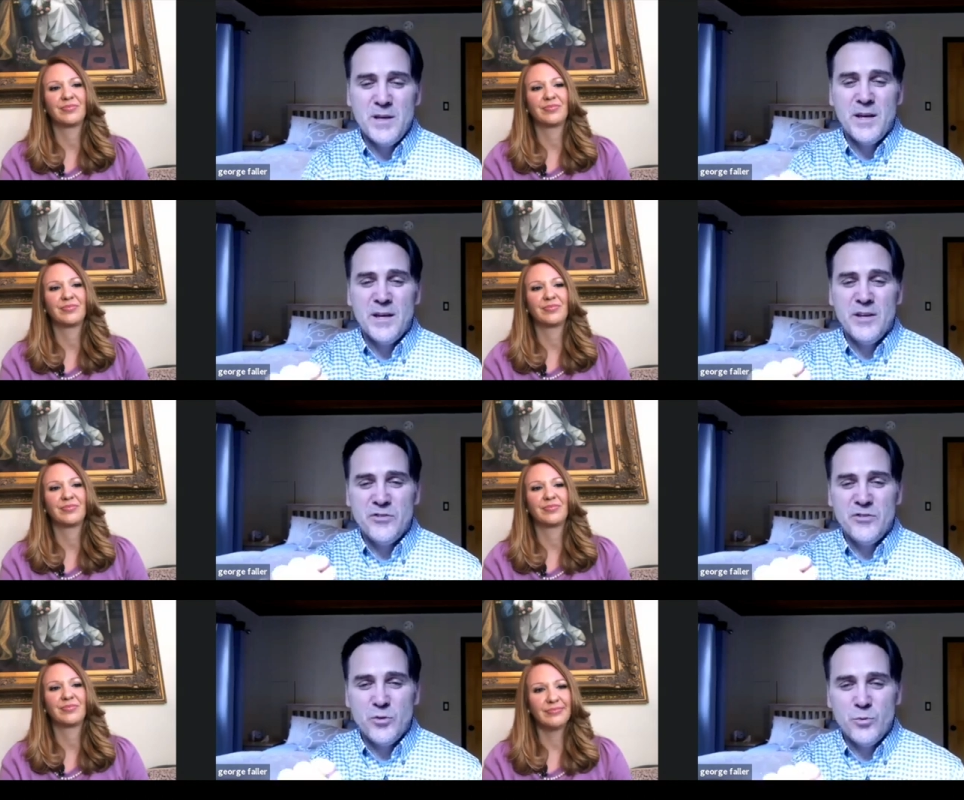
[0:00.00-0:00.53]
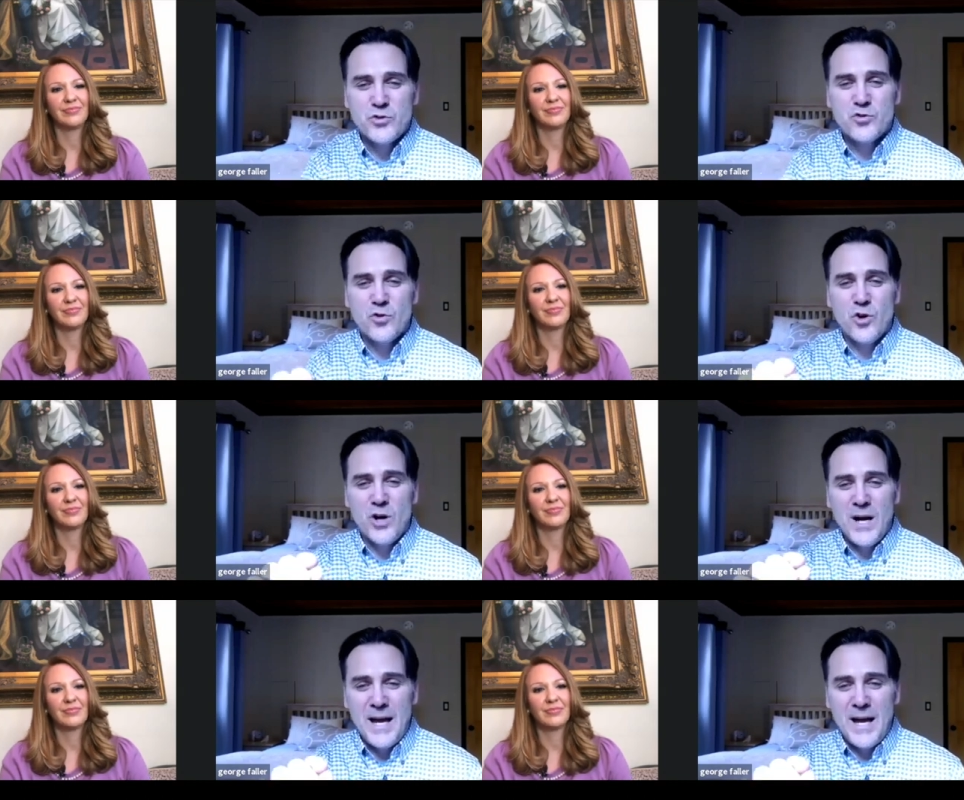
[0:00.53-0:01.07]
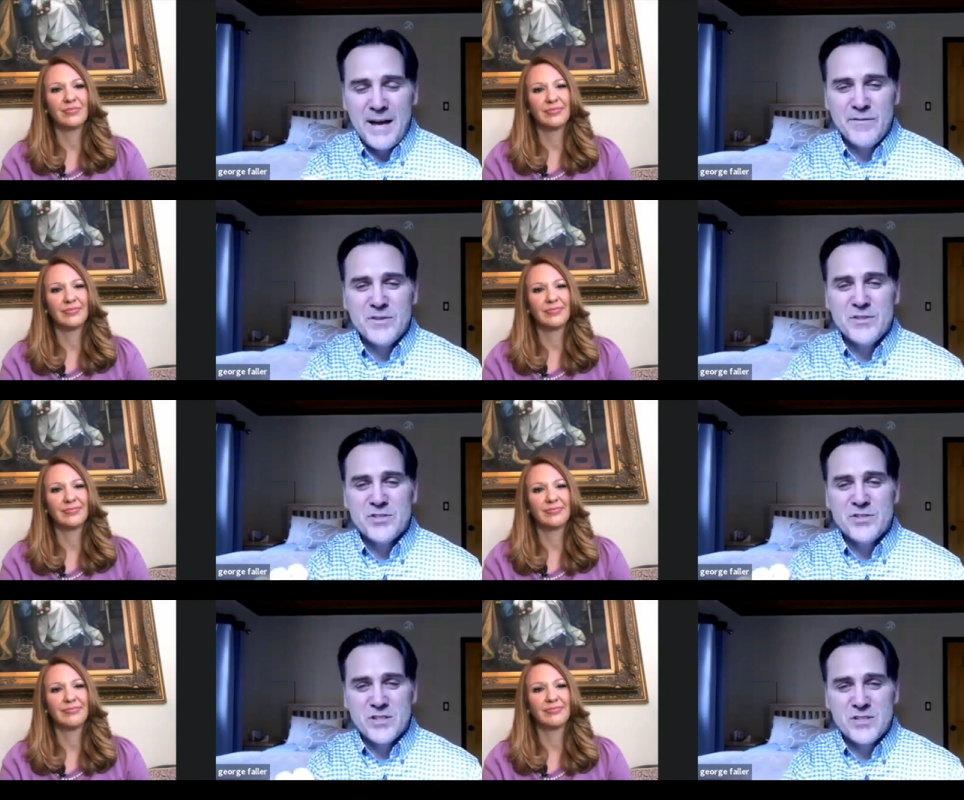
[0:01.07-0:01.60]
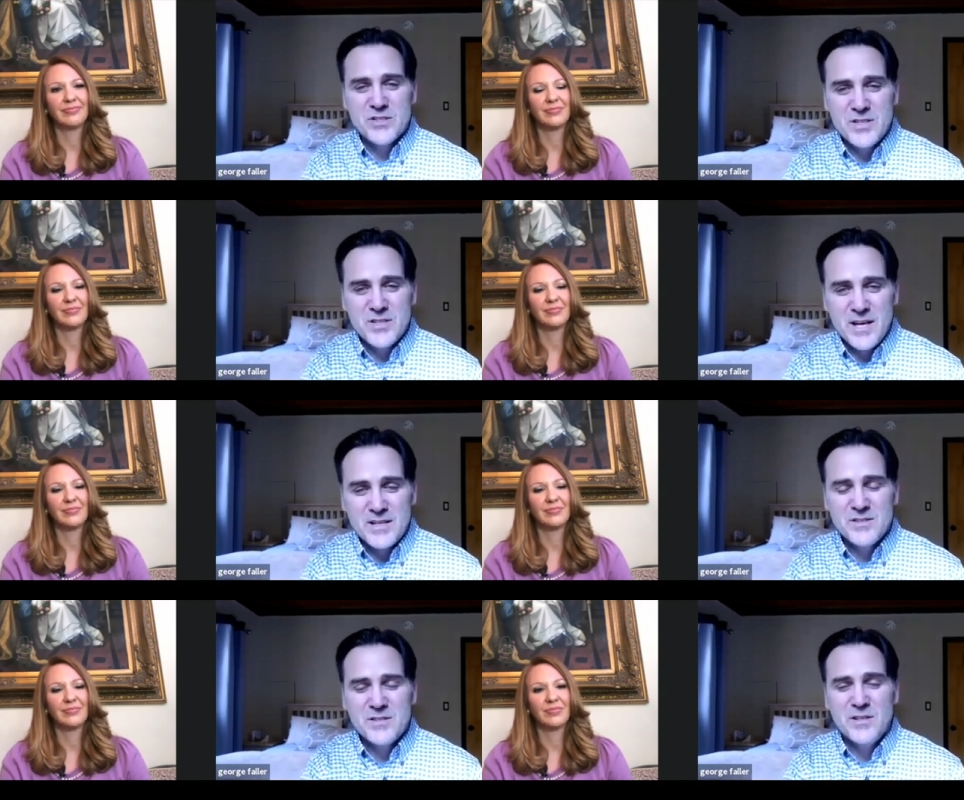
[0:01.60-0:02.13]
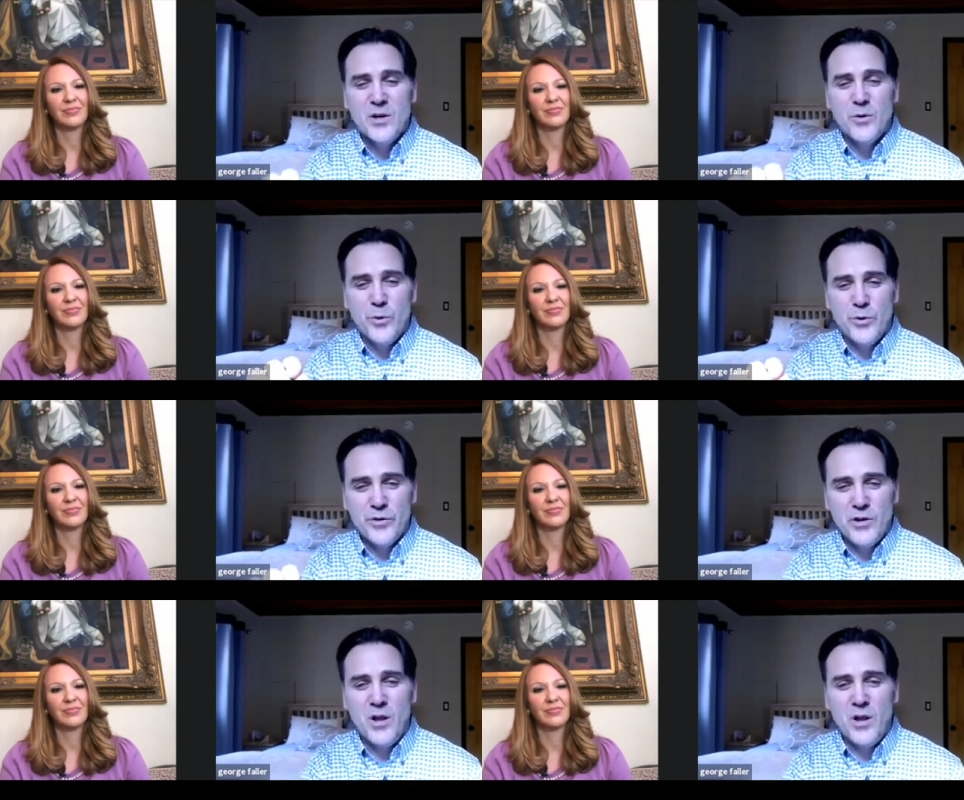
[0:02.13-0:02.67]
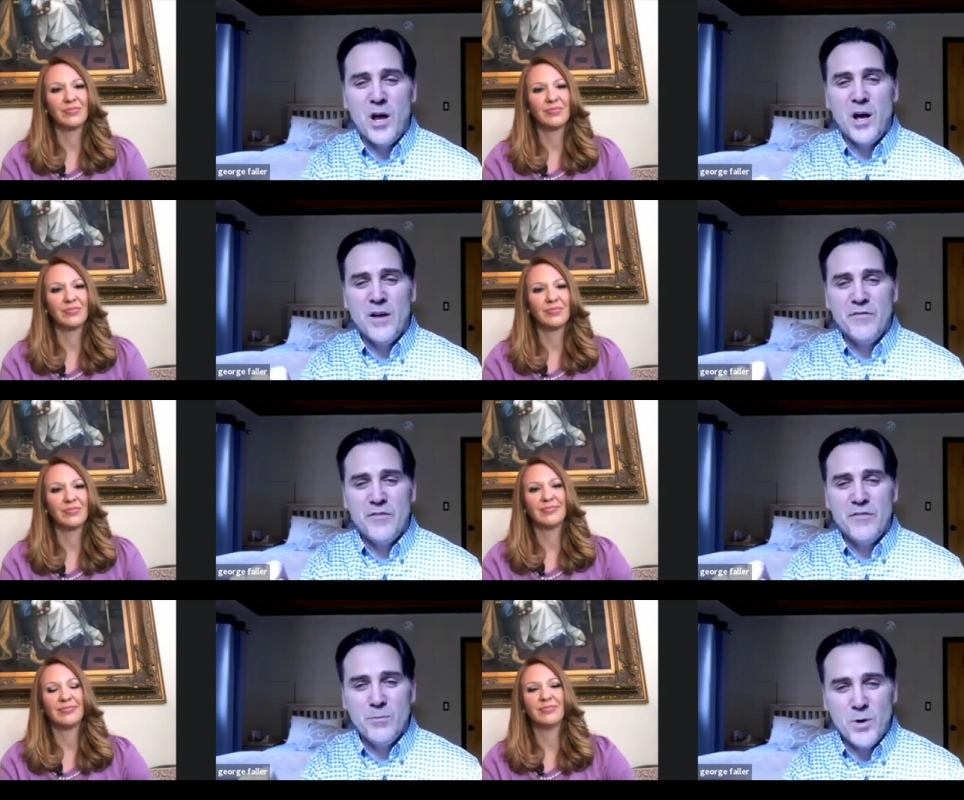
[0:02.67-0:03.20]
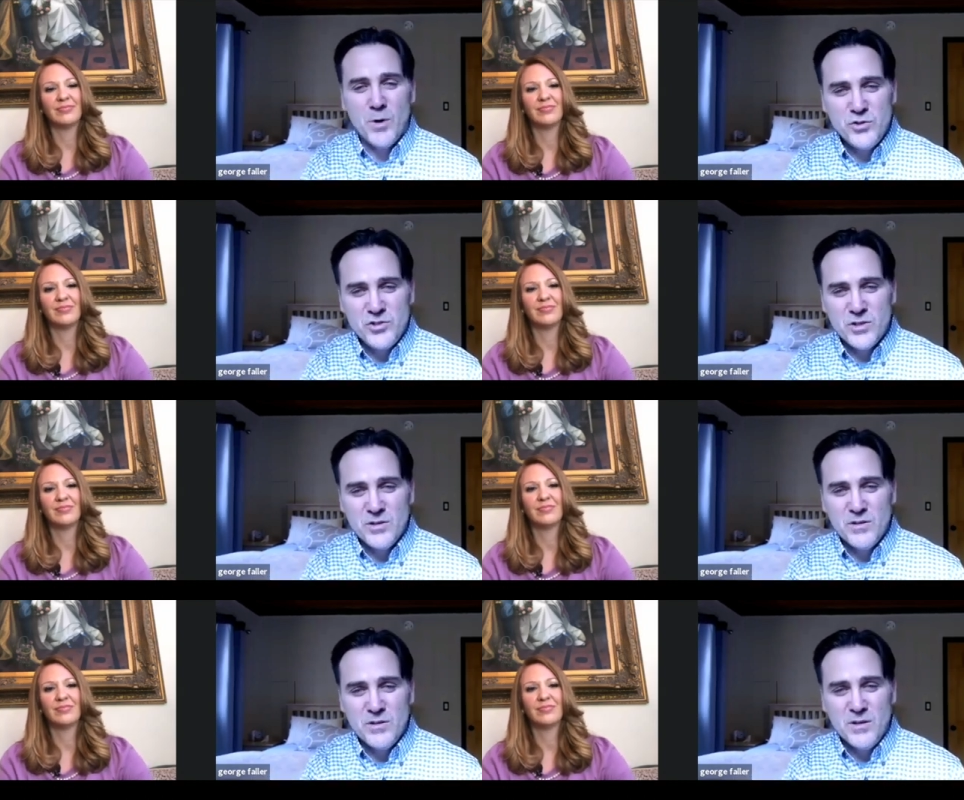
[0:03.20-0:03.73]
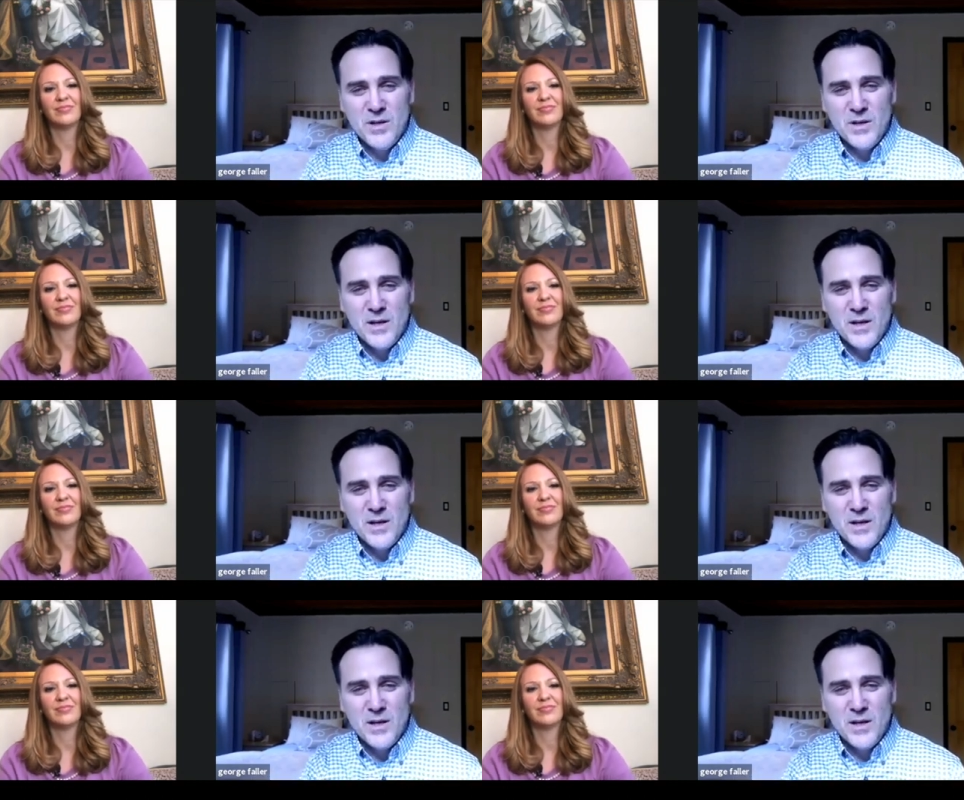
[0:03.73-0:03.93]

Speaker 1: is the withdrawer having success with a live emotion. Mm-hmm.